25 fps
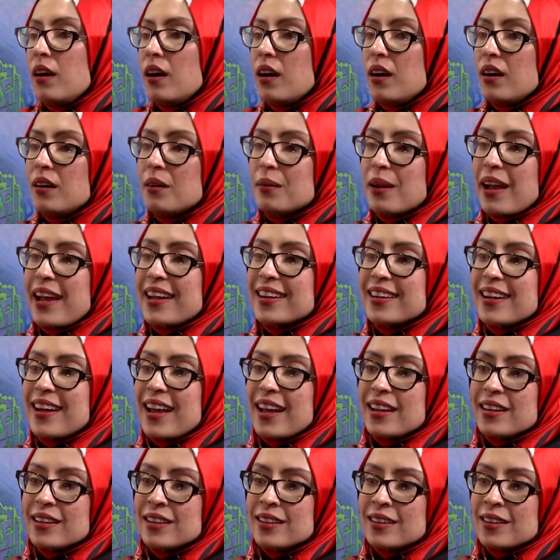uh, and
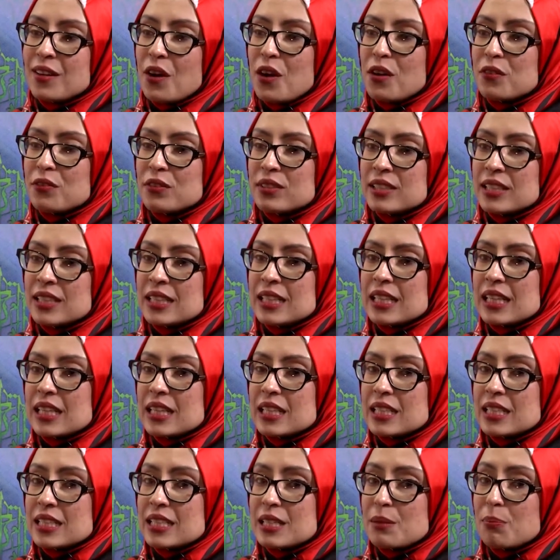and often
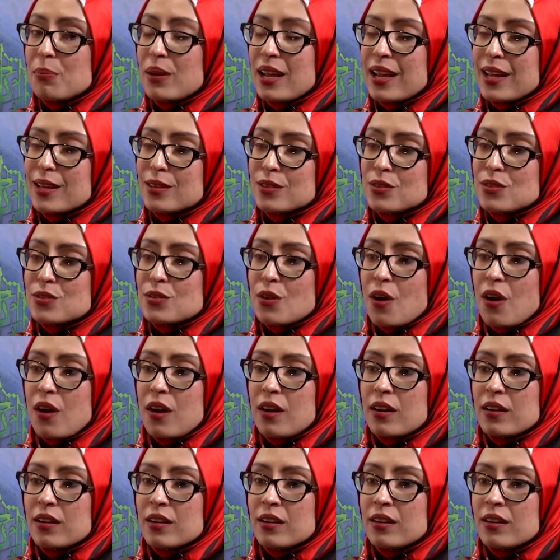it depends
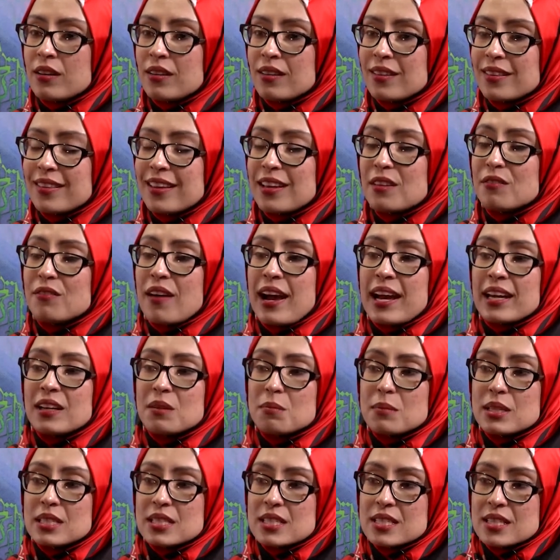on the
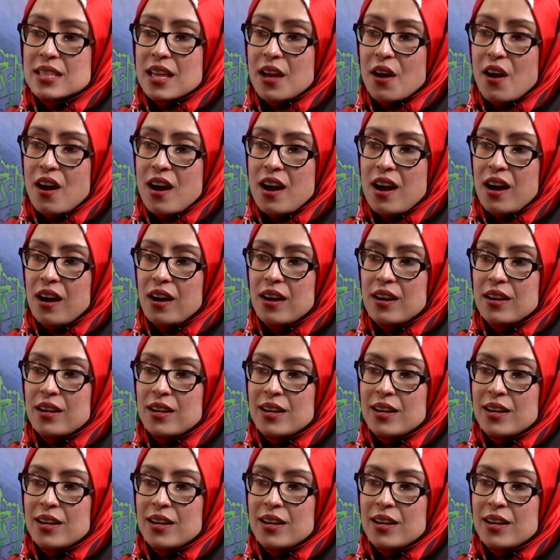environments they are